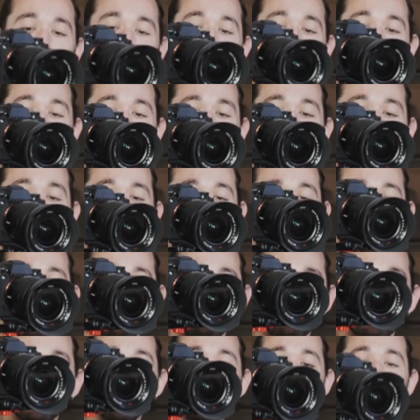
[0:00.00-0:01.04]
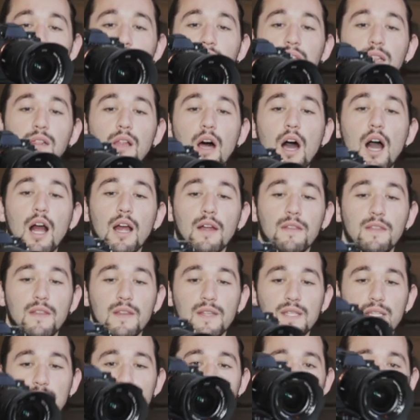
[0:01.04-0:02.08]
it will completely lock the
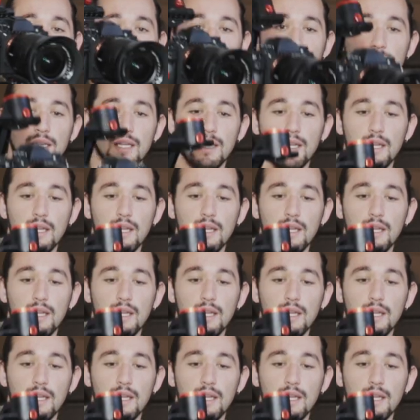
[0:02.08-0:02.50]
tilt